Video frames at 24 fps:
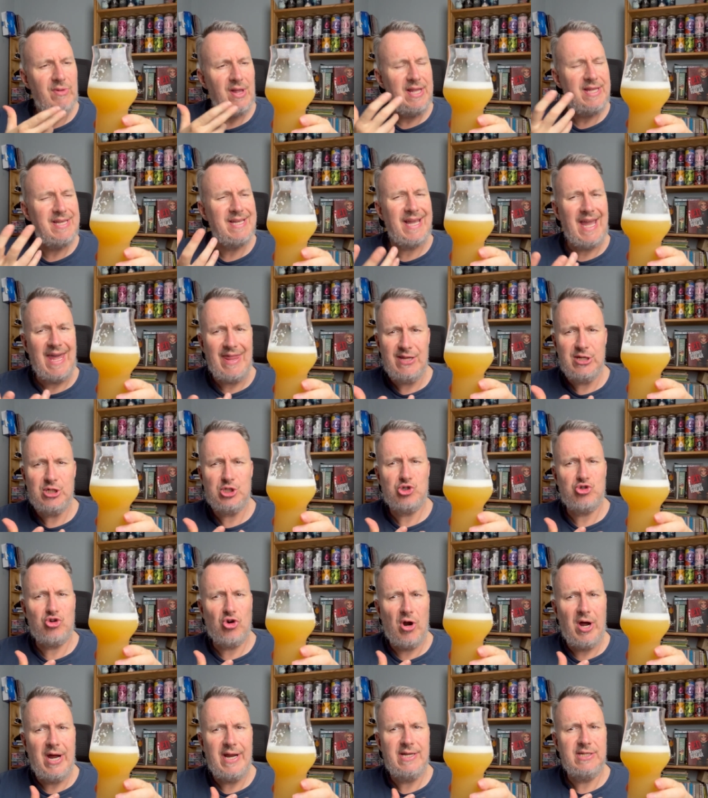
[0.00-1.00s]
you get this
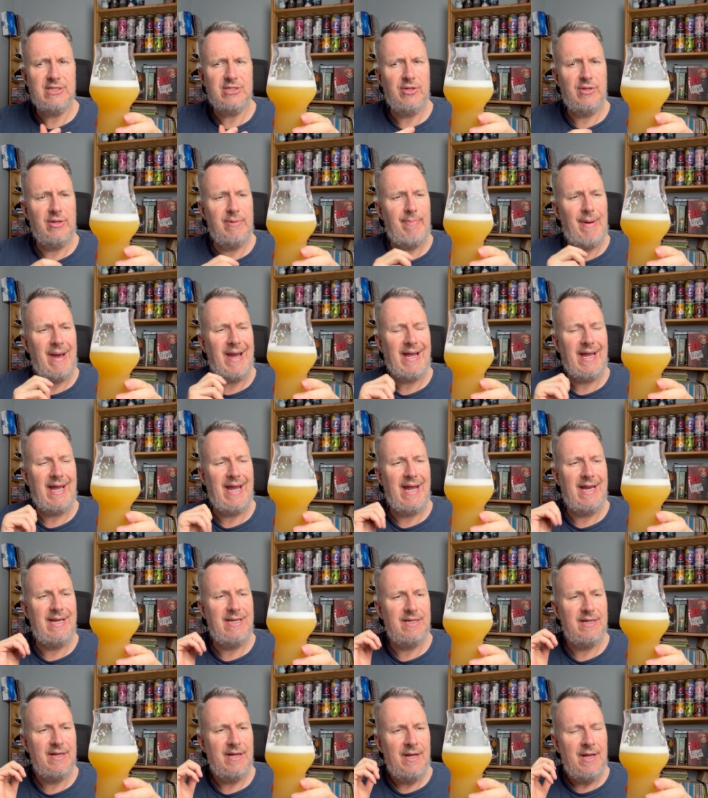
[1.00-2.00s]
dryness on the back
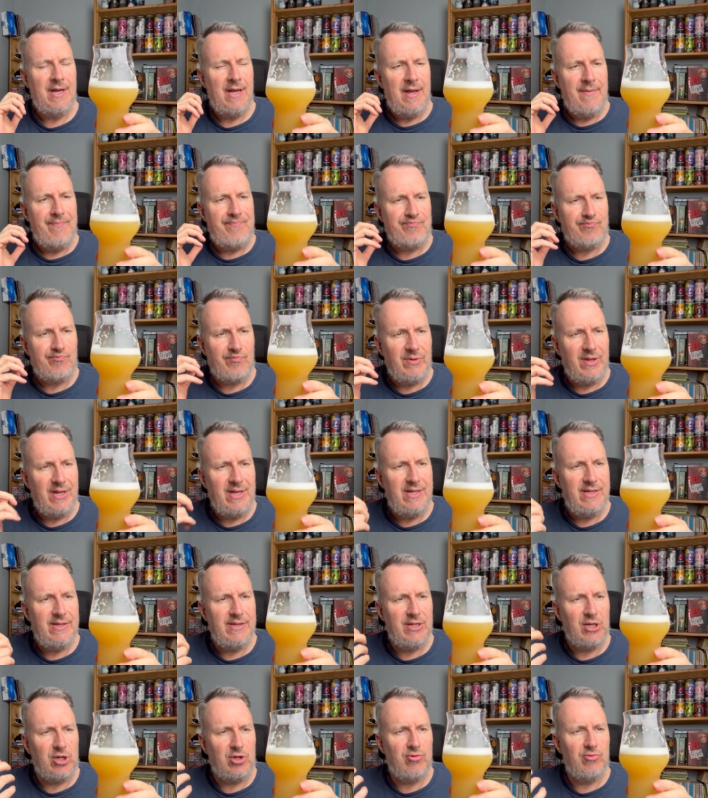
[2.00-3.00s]
end.
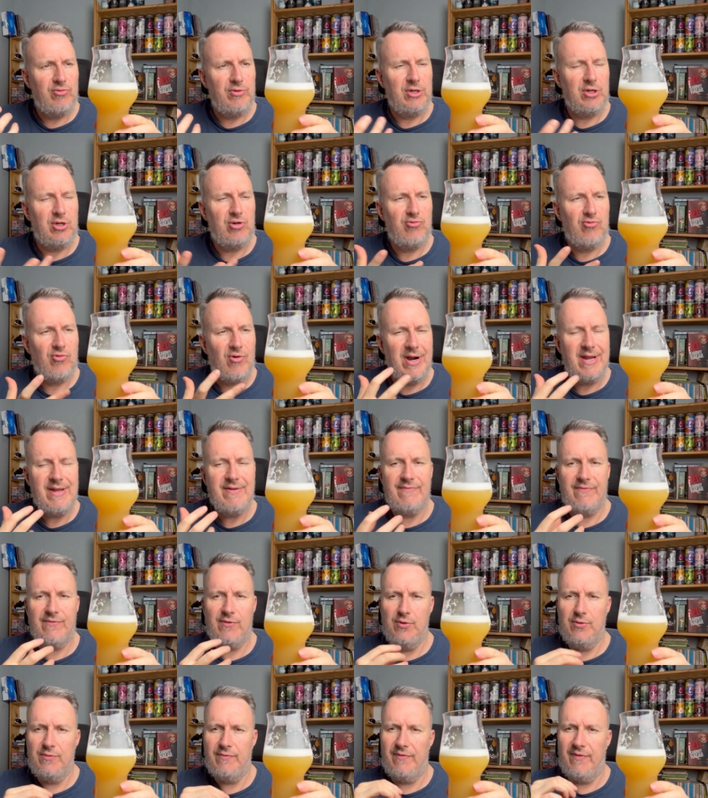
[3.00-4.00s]
The the
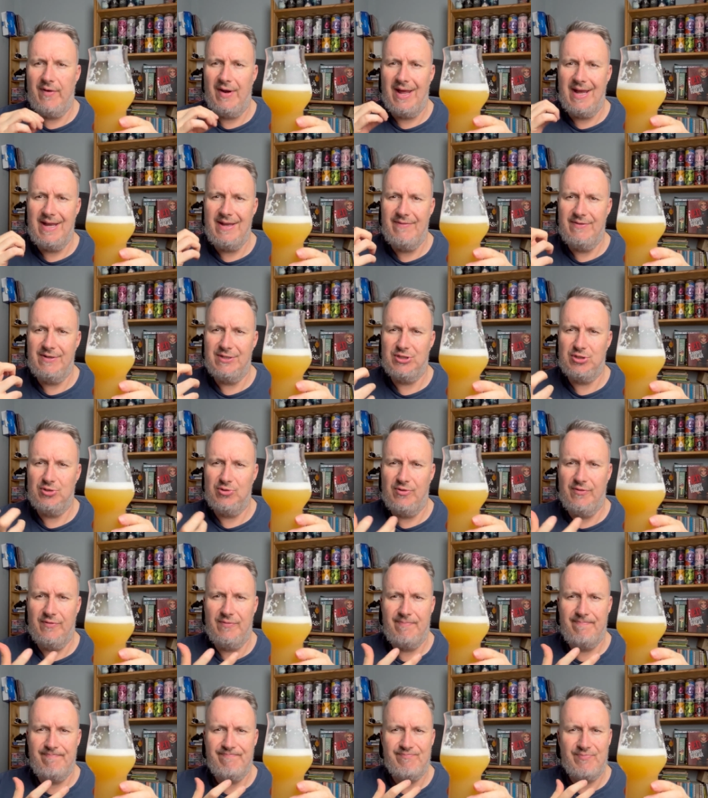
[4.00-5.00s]
grapefruit flavour sort
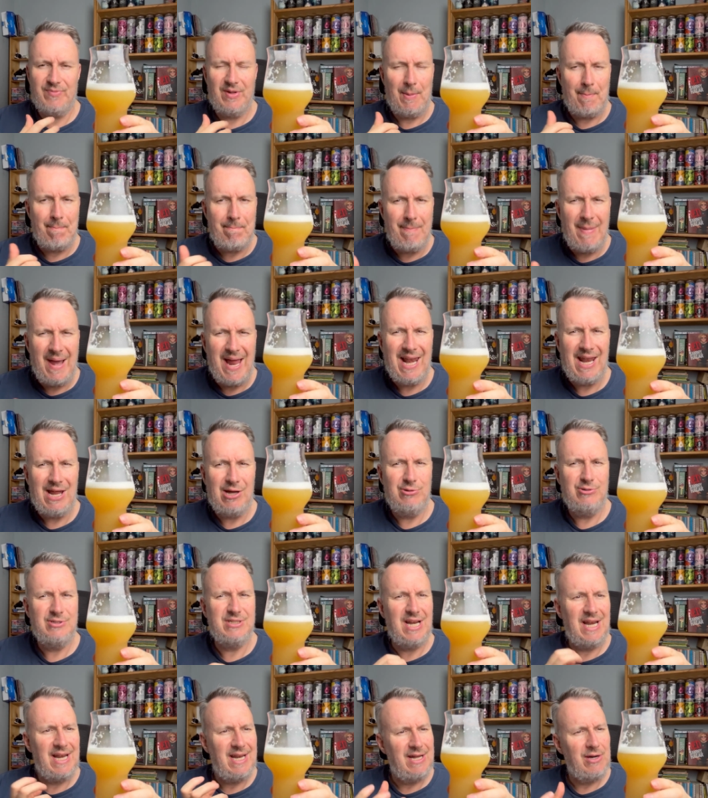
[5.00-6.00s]
of
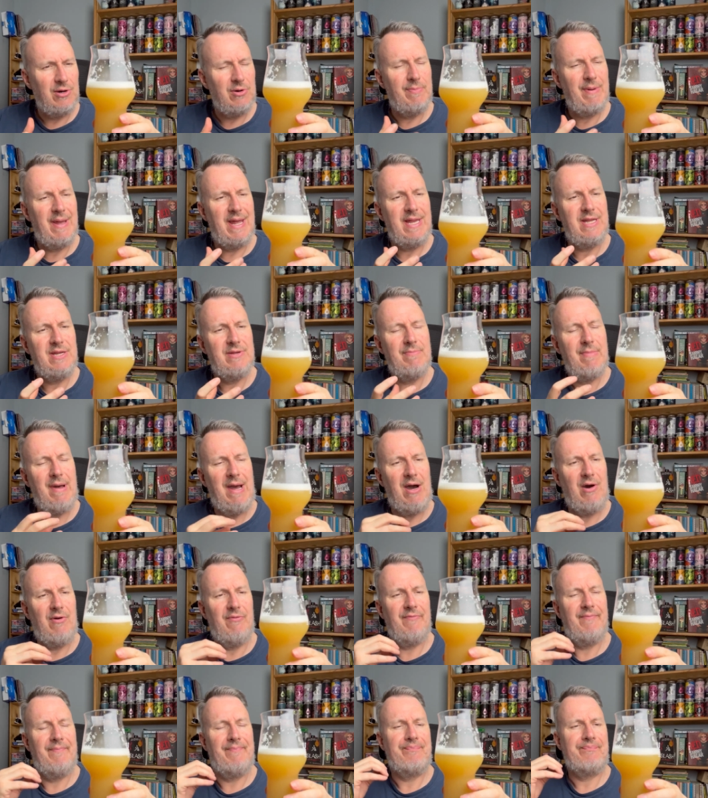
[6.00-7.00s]
mellows a little bit in your
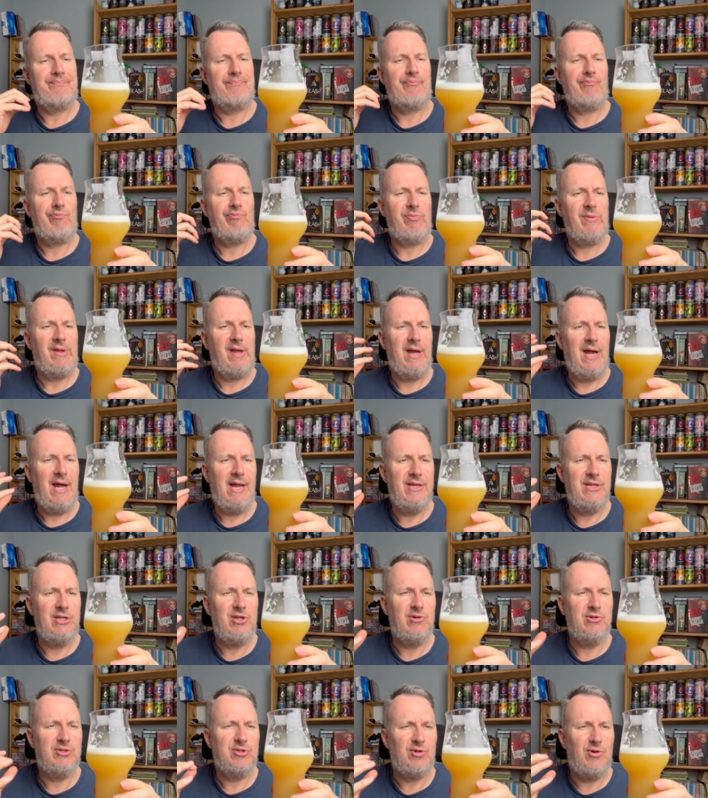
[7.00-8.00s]
mouth, and
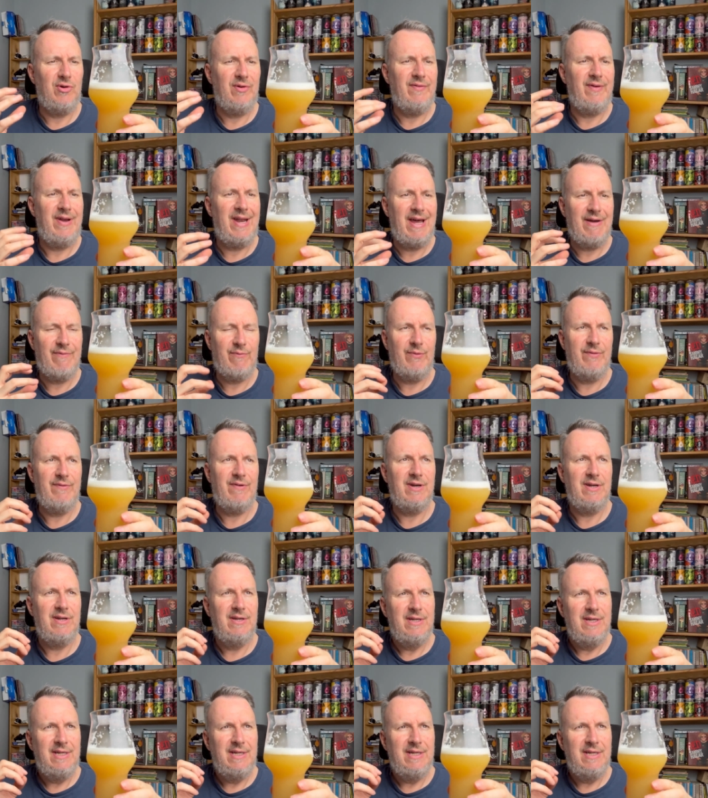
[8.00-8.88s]
you're sort of left with a